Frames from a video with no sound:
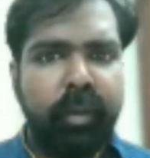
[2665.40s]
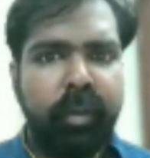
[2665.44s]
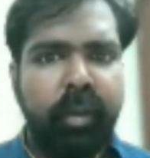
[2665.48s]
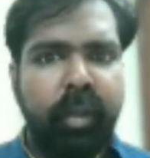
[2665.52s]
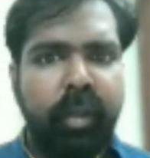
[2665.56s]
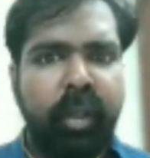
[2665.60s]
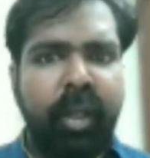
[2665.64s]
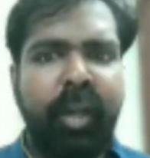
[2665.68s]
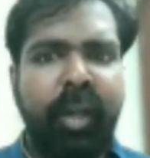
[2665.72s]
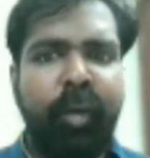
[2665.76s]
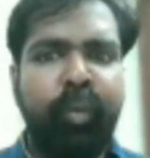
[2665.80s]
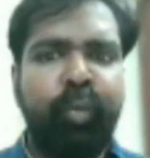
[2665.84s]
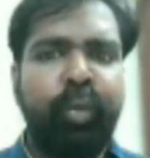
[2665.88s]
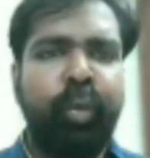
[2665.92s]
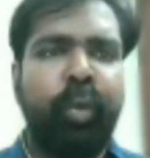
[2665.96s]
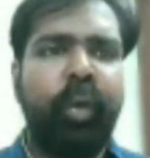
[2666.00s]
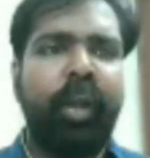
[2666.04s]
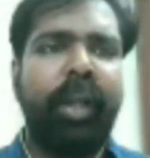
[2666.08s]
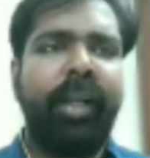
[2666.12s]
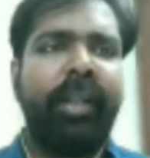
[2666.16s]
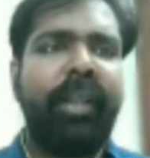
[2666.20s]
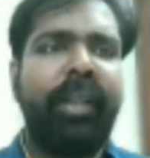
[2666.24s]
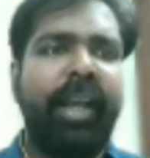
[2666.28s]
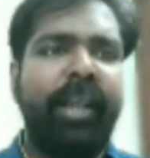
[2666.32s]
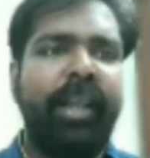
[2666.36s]
how to
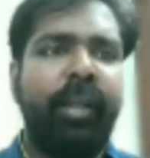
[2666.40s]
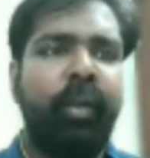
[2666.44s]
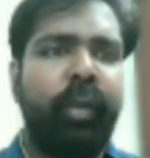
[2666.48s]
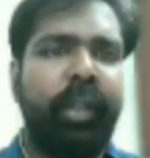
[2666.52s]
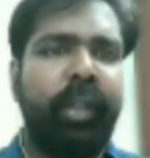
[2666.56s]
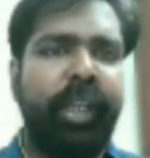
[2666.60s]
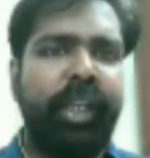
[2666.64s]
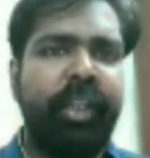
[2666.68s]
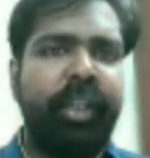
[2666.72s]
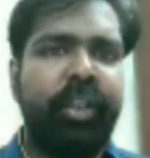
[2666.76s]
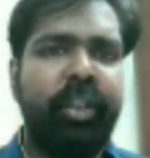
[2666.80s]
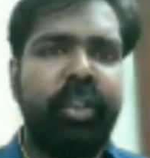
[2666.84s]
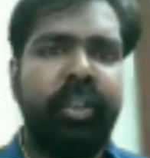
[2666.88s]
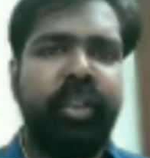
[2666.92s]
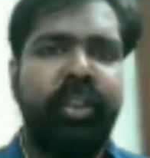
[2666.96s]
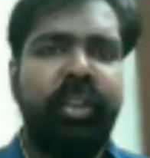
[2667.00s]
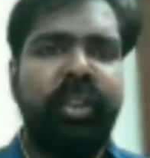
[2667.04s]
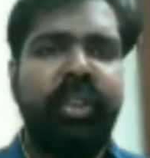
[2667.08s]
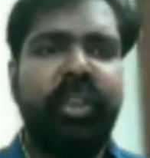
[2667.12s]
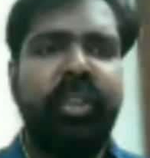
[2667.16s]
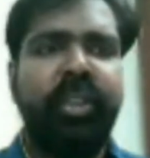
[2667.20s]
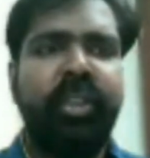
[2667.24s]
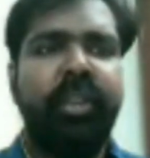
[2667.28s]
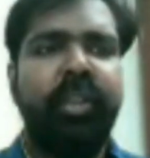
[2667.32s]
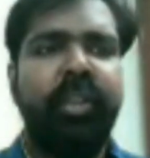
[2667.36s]
write
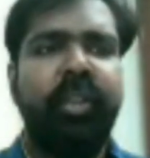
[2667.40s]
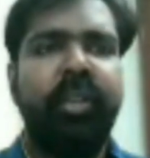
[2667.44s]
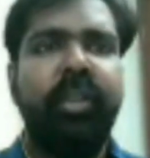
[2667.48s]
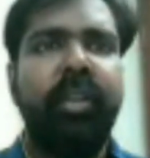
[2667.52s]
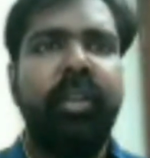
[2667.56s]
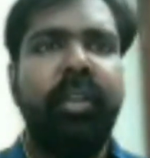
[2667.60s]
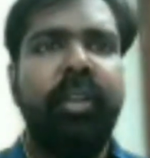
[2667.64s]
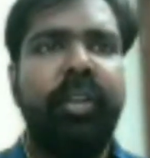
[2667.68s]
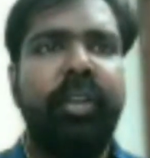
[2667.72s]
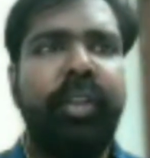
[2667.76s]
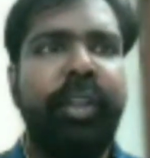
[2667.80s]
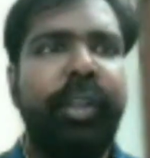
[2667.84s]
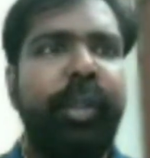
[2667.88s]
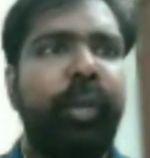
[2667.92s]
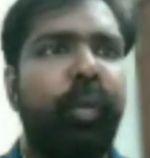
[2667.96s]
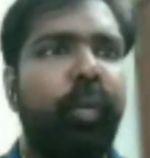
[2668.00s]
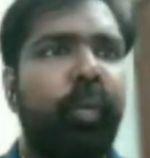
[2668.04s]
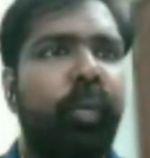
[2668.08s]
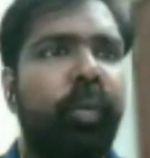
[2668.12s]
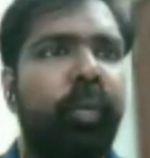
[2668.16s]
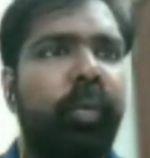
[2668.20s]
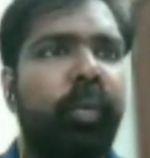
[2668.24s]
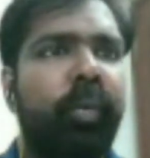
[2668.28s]
annotations to you